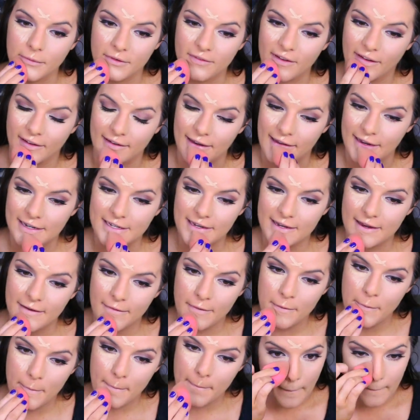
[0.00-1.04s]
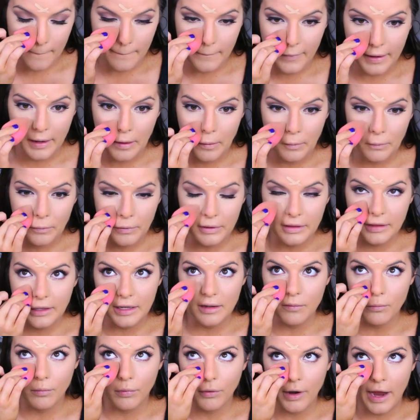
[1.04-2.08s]
up the foundation? But it
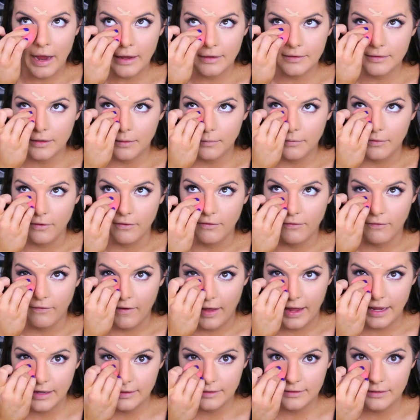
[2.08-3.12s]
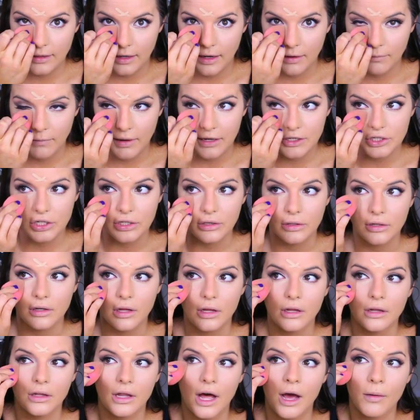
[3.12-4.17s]
really brightens up the face and makes you
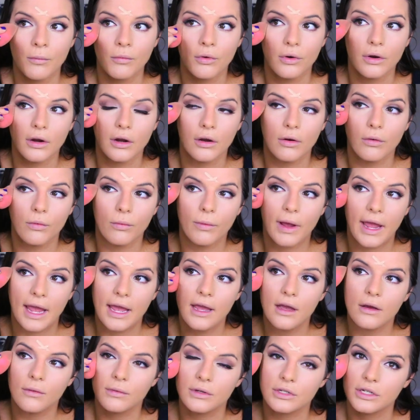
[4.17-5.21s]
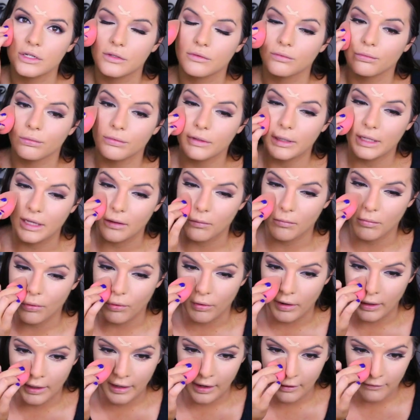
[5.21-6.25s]
look a lot more awake, which is really
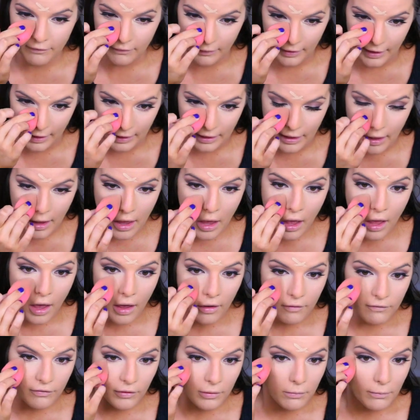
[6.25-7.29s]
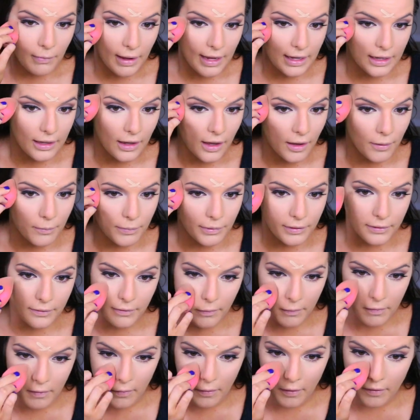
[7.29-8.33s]
important. I feel like for makeup,
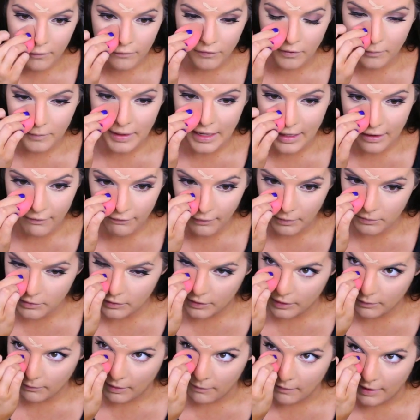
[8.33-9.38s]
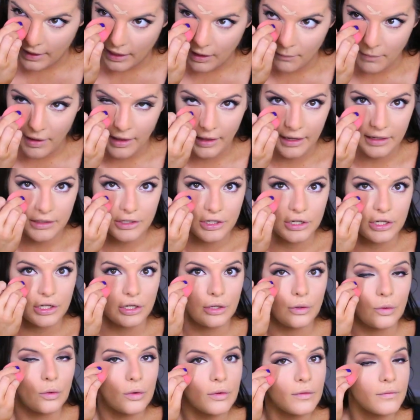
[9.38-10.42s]
for me, if I'm doing my makeup, I like to
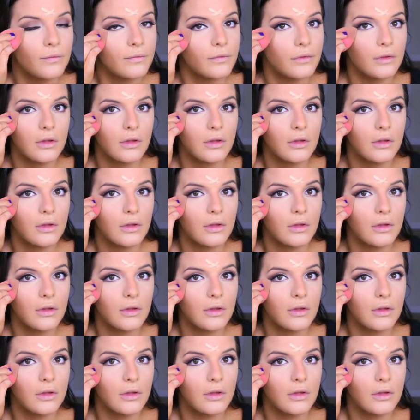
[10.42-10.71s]
do